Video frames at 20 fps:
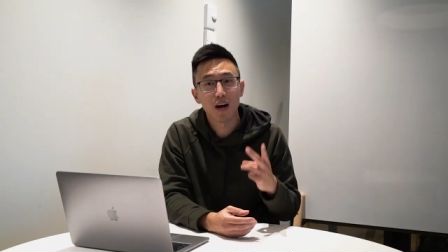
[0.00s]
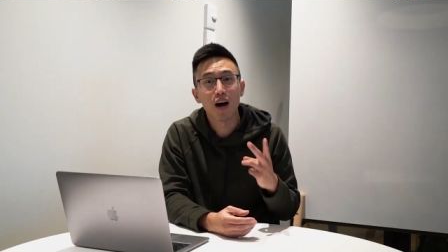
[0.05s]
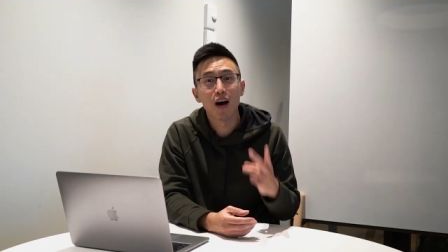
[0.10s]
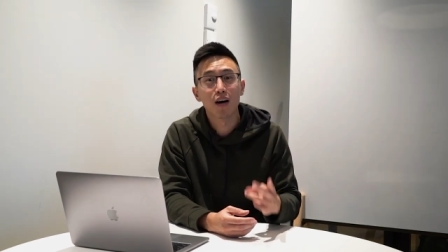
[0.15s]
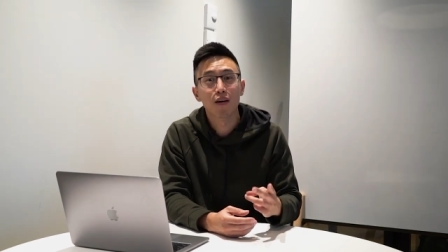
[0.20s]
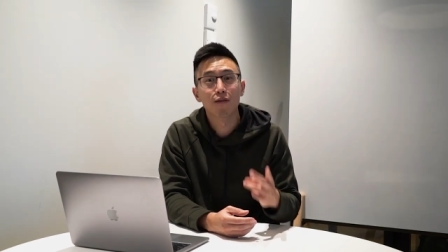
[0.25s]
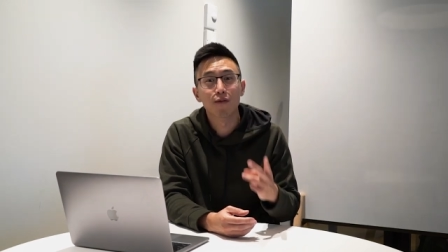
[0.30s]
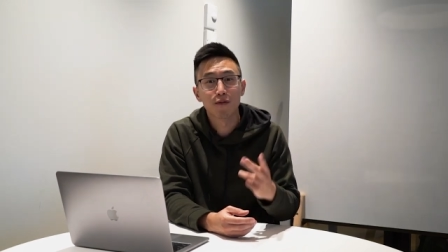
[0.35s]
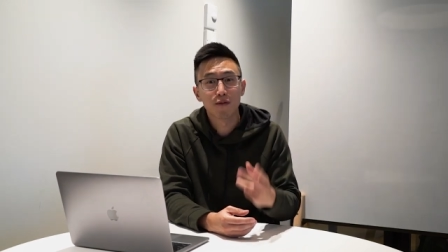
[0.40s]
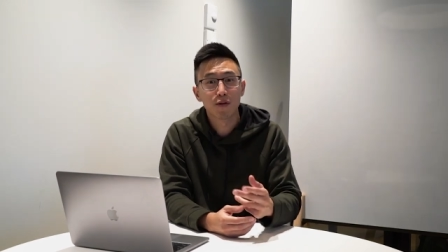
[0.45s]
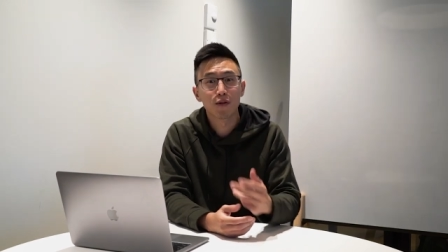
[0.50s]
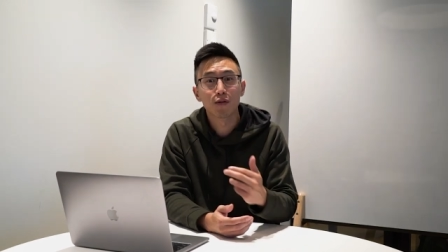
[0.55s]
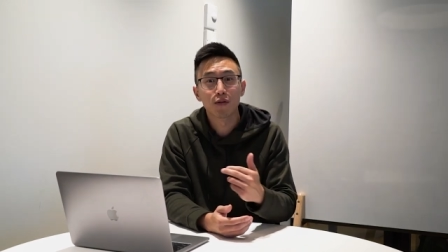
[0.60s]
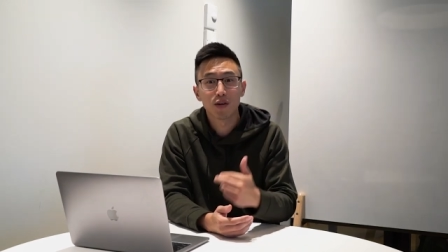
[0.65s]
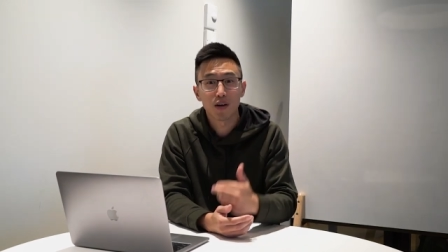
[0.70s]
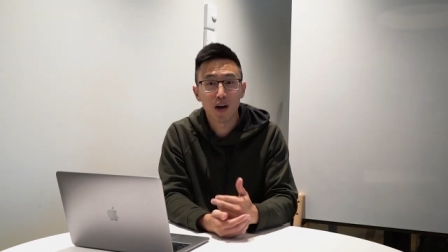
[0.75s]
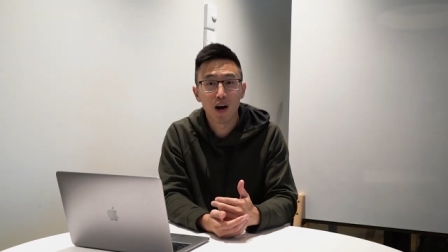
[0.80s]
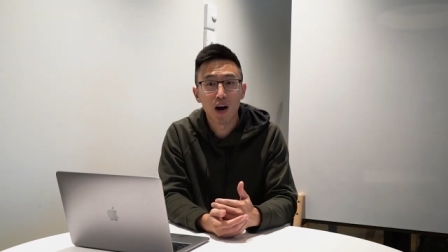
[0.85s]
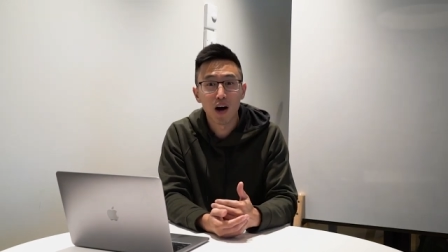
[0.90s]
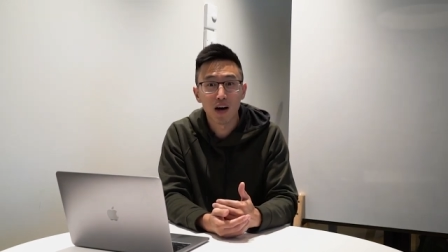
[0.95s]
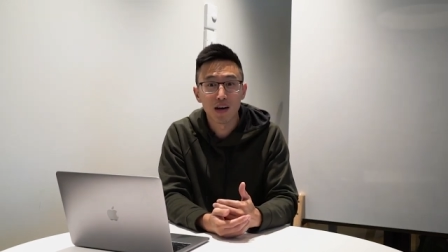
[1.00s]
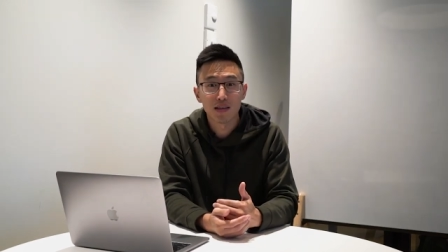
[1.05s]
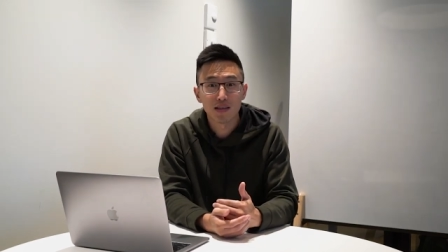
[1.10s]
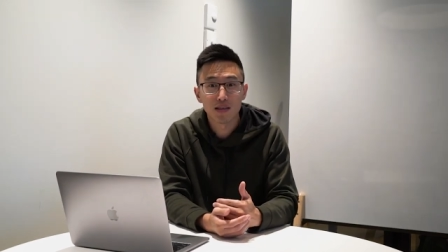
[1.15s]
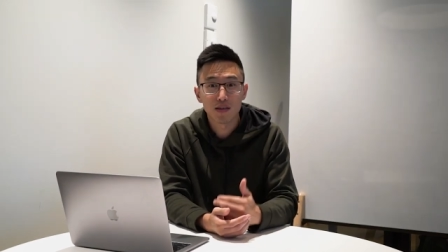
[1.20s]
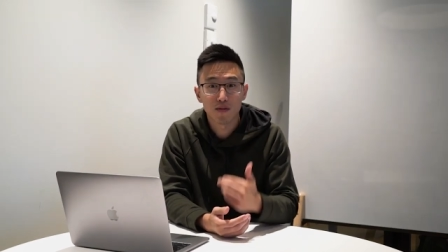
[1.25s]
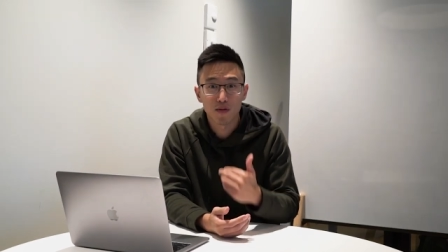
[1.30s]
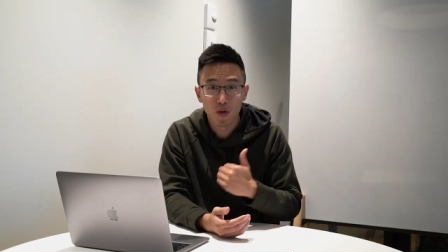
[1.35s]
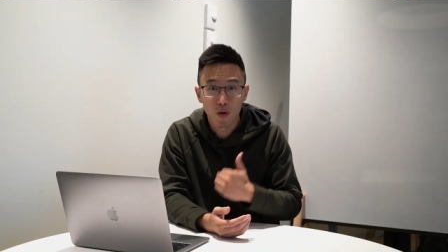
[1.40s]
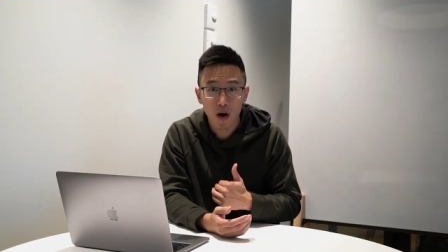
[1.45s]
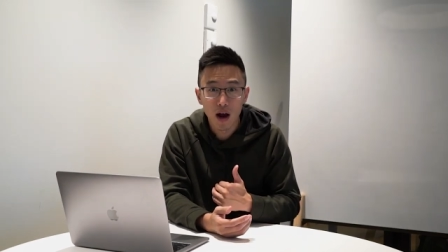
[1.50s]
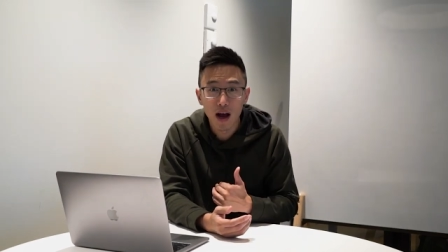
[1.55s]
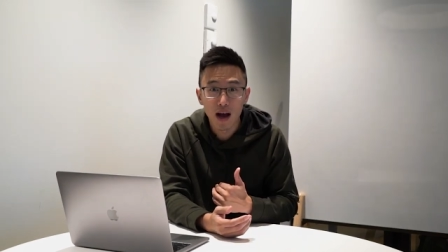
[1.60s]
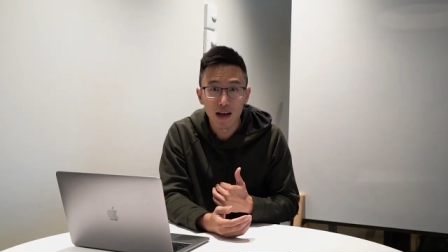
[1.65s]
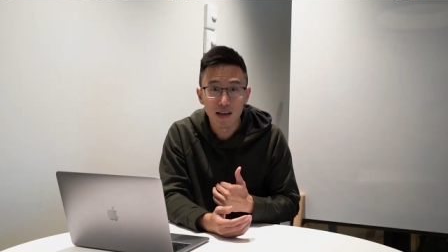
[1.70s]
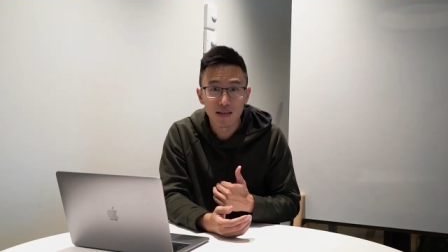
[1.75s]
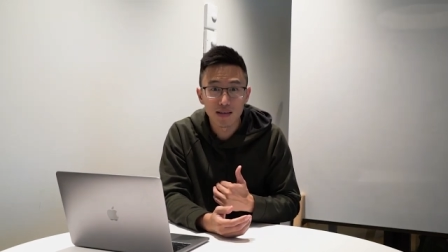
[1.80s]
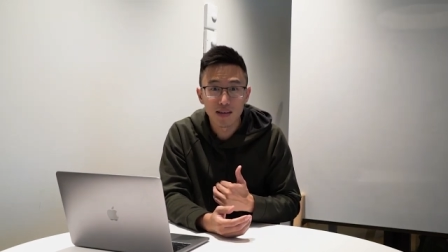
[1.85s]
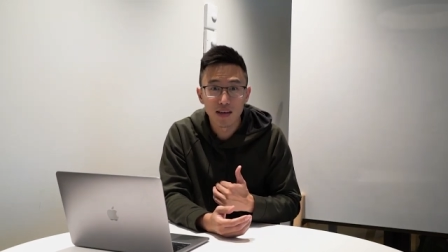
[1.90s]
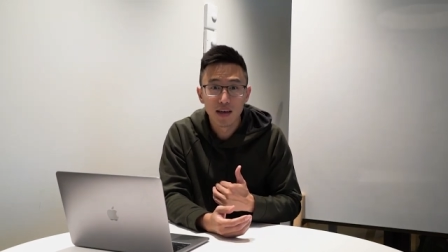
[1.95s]
of food costs for
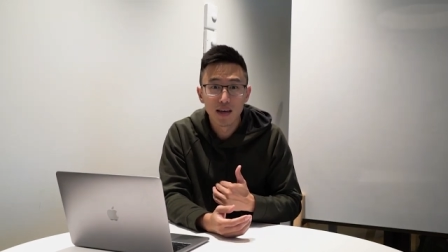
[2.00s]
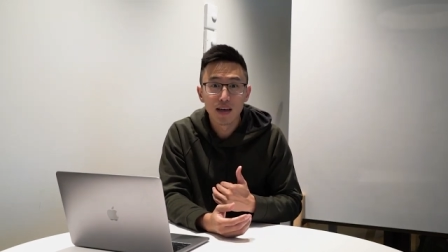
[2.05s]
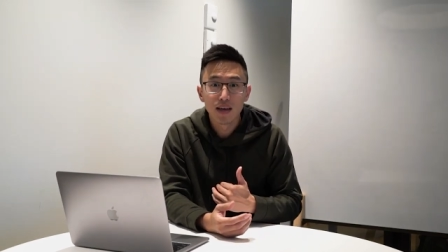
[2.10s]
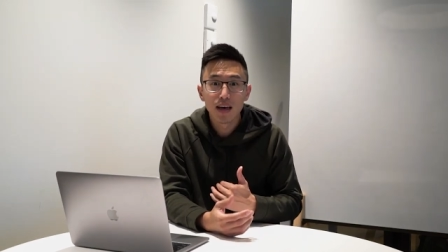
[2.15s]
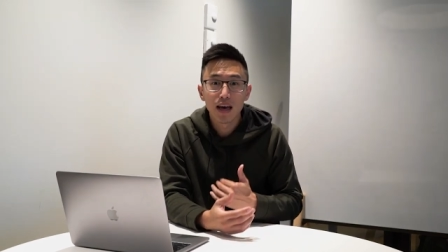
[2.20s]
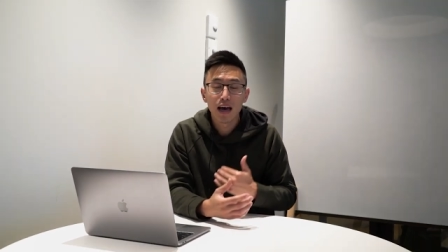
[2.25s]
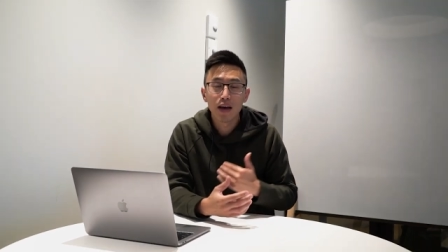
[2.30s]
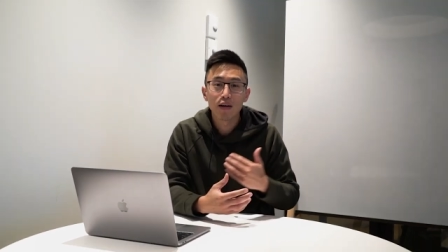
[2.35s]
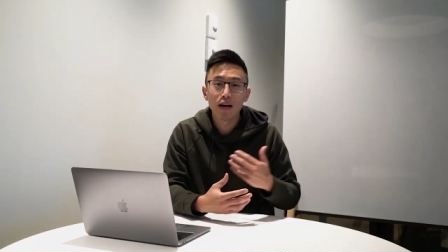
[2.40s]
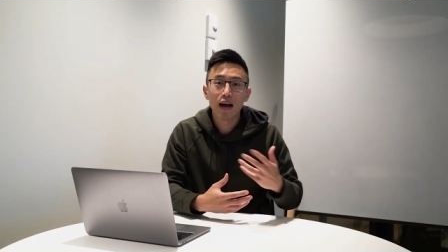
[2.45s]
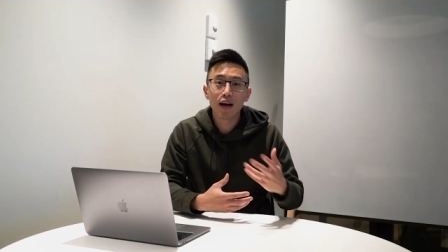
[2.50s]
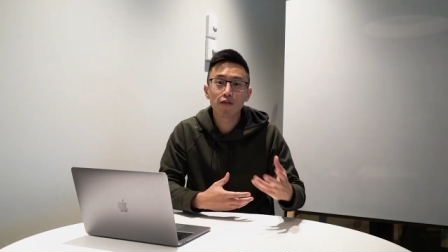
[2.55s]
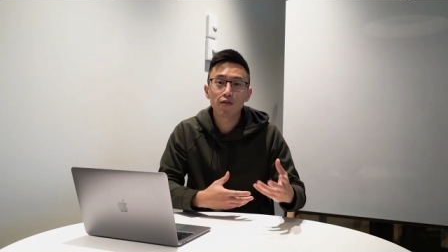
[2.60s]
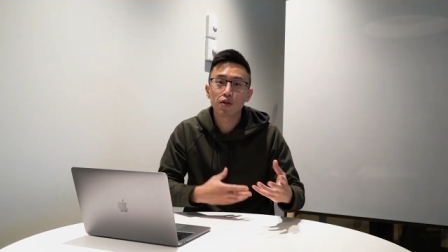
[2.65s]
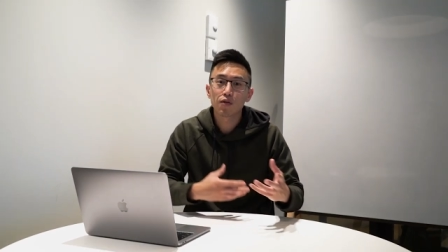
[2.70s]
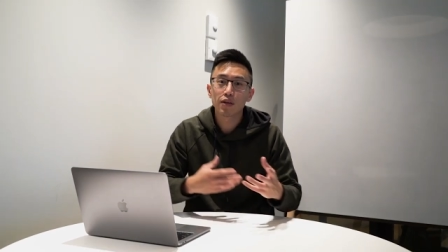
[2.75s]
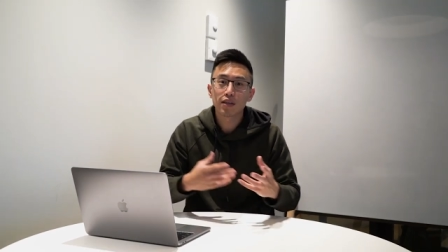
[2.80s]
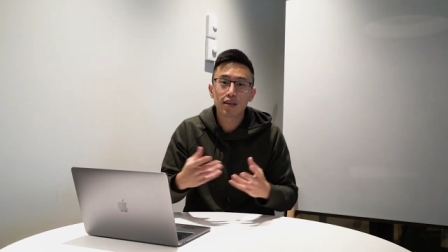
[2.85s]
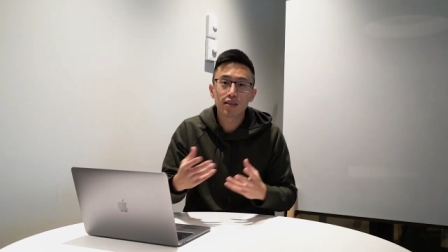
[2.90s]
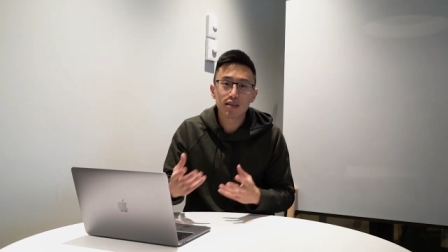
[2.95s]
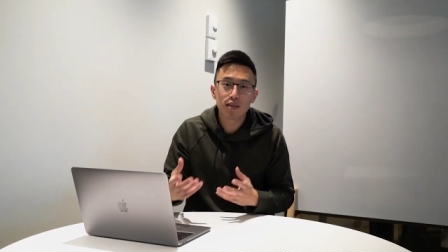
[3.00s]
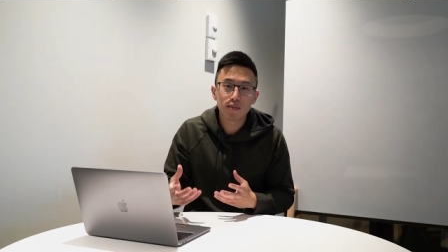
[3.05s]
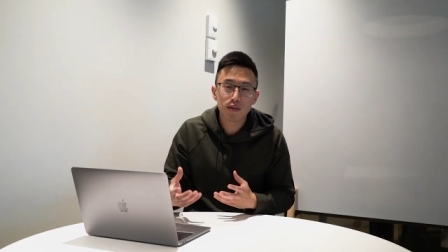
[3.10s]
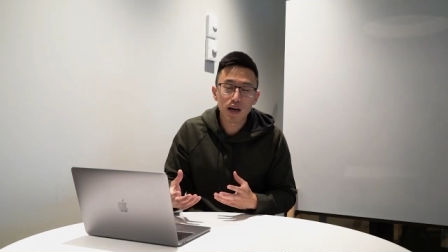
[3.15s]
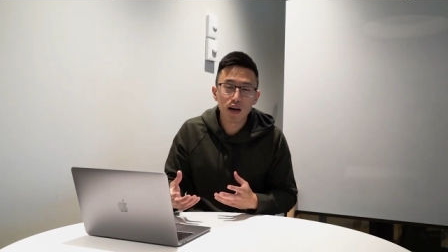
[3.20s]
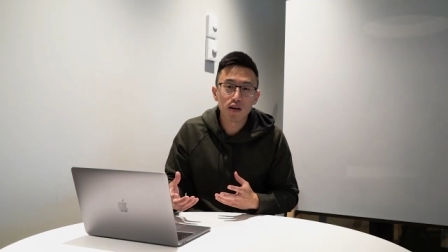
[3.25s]
us. And after we did some